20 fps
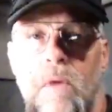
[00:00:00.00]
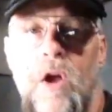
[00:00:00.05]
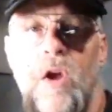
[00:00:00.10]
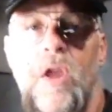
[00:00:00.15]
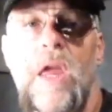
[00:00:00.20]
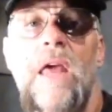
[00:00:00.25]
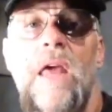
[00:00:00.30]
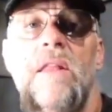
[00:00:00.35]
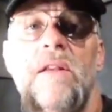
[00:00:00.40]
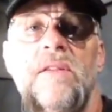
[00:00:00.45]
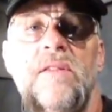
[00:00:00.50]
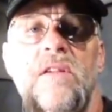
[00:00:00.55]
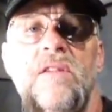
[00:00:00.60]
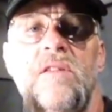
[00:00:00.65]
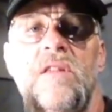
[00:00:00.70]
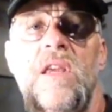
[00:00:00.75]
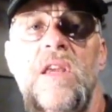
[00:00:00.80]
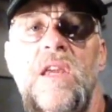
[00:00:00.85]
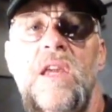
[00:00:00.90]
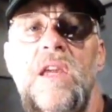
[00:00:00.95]
Okay, this
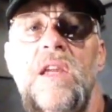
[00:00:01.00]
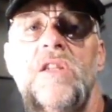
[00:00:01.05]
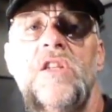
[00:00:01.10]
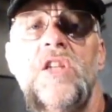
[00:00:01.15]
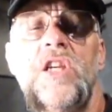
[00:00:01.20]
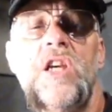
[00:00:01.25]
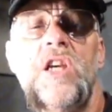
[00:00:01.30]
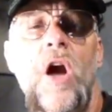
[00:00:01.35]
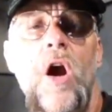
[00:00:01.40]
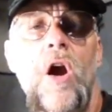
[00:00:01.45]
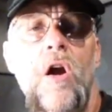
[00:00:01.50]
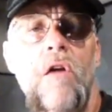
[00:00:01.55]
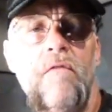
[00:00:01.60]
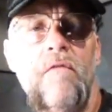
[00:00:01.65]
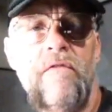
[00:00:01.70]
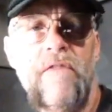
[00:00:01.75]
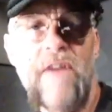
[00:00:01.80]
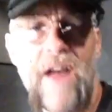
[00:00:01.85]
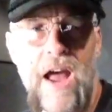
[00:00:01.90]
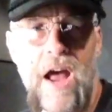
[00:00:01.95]
is the E G R
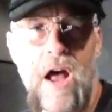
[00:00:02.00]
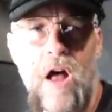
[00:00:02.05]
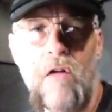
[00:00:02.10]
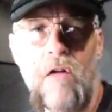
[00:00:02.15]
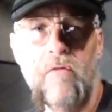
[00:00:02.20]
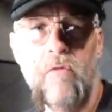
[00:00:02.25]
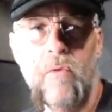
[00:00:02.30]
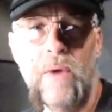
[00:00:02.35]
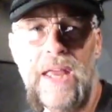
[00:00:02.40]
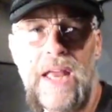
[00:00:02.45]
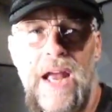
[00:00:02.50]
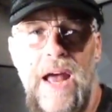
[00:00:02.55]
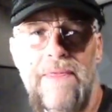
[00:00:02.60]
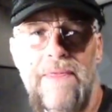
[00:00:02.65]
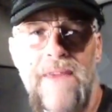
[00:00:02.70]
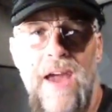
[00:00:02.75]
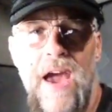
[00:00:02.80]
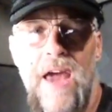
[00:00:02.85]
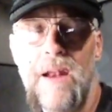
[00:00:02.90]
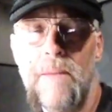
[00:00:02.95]
valve. We
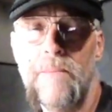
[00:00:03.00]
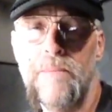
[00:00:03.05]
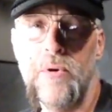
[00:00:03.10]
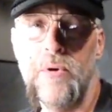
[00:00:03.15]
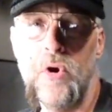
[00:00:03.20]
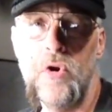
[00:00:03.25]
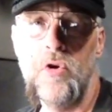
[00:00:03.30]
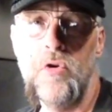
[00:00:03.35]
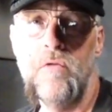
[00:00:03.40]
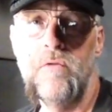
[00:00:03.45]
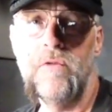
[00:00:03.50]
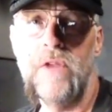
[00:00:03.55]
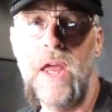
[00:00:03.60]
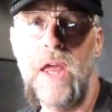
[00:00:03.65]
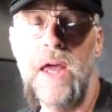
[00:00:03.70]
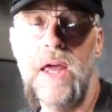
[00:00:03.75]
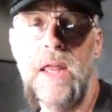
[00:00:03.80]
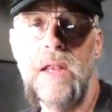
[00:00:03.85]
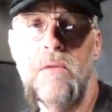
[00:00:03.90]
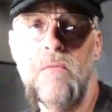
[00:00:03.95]
got that approved
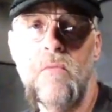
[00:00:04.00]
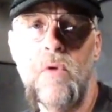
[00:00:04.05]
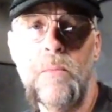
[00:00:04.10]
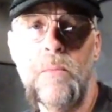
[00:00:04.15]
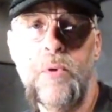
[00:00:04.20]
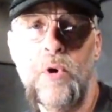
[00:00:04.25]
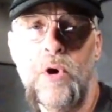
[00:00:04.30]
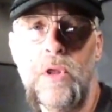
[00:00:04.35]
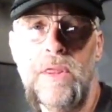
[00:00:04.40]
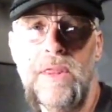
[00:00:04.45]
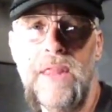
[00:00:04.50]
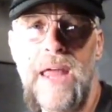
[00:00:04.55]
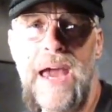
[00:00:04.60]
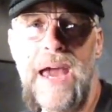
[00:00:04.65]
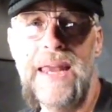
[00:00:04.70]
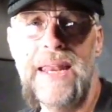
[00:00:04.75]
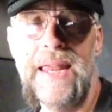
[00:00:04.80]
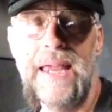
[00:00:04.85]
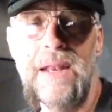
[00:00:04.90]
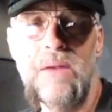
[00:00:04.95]
and we're putting
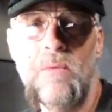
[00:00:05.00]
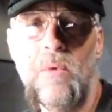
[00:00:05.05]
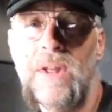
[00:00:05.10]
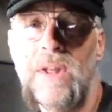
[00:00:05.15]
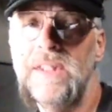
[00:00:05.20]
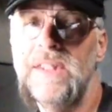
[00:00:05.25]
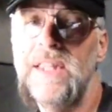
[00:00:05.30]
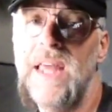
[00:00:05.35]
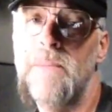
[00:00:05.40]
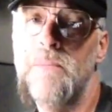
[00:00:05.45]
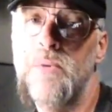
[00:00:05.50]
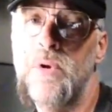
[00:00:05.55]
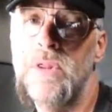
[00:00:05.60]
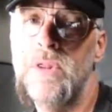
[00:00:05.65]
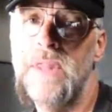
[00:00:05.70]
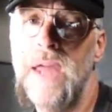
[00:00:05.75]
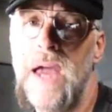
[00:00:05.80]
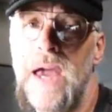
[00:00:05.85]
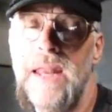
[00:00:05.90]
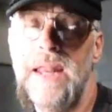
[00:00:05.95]
that in. Once they
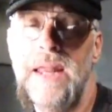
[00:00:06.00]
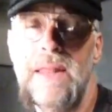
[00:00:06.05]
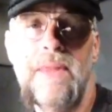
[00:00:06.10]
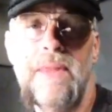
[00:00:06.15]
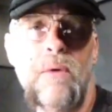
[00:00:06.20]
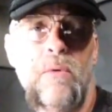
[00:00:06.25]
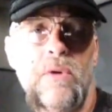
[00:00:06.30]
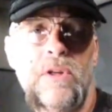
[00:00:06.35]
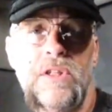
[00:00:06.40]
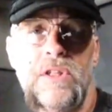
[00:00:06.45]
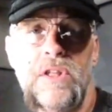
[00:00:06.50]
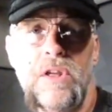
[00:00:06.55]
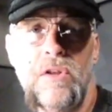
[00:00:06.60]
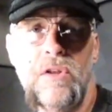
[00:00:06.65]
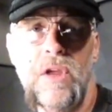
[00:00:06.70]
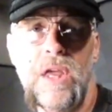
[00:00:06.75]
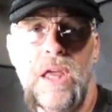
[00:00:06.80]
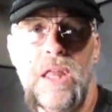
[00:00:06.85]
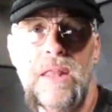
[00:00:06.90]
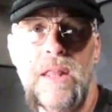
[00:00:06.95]
put that in, they were
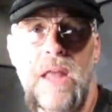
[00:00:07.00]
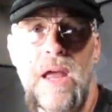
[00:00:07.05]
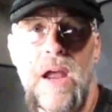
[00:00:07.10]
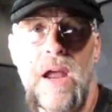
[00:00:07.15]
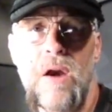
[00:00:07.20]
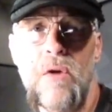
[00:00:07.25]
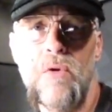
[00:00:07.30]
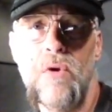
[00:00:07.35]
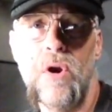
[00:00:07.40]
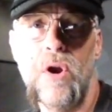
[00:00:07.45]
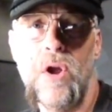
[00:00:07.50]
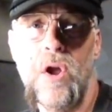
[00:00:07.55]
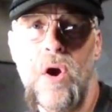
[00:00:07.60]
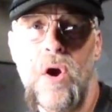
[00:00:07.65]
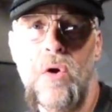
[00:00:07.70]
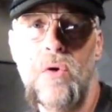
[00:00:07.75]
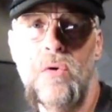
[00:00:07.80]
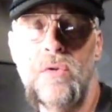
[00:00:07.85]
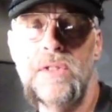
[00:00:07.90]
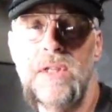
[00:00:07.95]
still getting the error
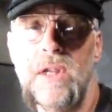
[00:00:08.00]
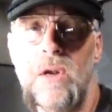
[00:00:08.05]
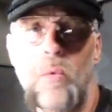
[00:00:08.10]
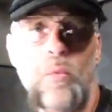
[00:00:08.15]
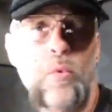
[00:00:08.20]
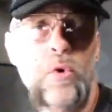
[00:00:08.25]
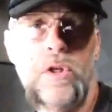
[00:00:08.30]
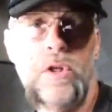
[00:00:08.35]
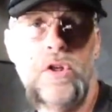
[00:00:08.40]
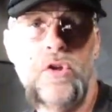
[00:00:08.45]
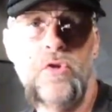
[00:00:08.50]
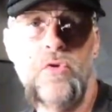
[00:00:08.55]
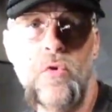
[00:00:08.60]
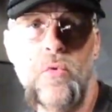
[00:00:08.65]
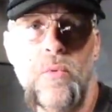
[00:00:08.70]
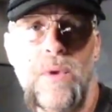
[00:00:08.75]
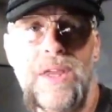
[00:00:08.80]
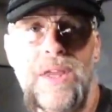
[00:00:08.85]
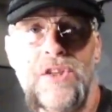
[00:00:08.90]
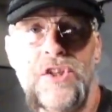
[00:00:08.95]
codes and it wouldn't do
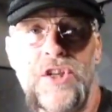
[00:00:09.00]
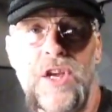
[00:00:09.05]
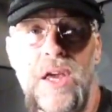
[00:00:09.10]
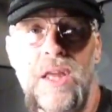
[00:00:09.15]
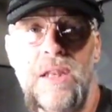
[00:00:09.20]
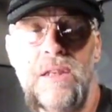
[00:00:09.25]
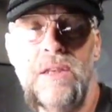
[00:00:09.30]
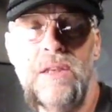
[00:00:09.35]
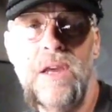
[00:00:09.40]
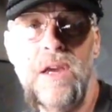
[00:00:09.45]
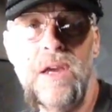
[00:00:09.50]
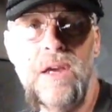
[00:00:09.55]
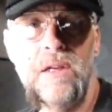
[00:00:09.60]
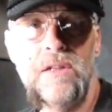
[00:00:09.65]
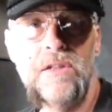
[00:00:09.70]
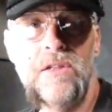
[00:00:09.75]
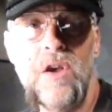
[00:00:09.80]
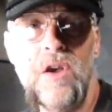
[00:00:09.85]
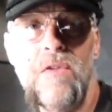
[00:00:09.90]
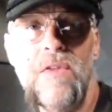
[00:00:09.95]
a regen,
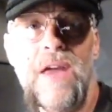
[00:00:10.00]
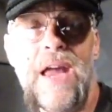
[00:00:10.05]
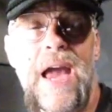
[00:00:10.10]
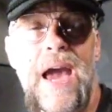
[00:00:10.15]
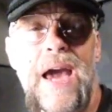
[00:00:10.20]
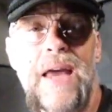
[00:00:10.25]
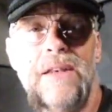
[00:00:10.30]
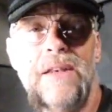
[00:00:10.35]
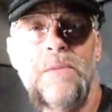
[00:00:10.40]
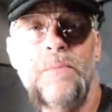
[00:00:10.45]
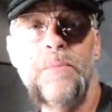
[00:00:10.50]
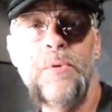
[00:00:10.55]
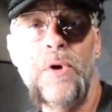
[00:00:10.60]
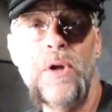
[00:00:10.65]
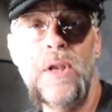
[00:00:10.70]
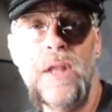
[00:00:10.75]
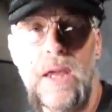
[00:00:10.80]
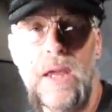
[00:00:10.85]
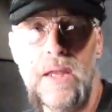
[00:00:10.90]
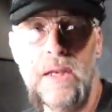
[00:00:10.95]
so they had to
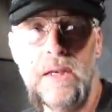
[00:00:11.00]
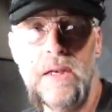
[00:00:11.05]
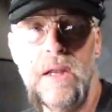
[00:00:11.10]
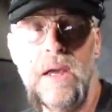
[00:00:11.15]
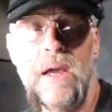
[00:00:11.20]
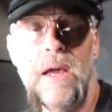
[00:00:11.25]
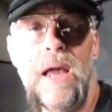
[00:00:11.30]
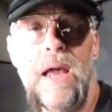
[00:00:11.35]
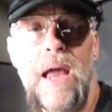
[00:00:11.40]
put in